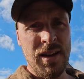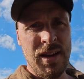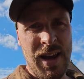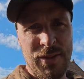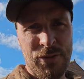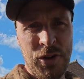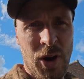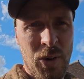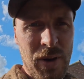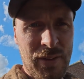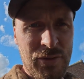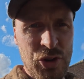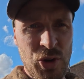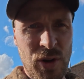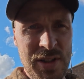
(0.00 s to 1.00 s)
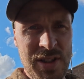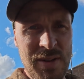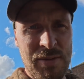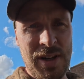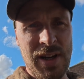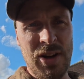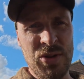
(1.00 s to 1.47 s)
If not, we'll have to try
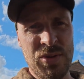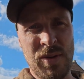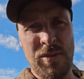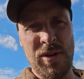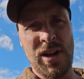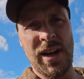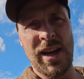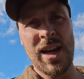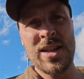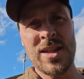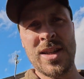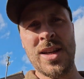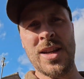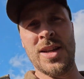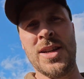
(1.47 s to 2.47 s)
something else, won't we, I guess?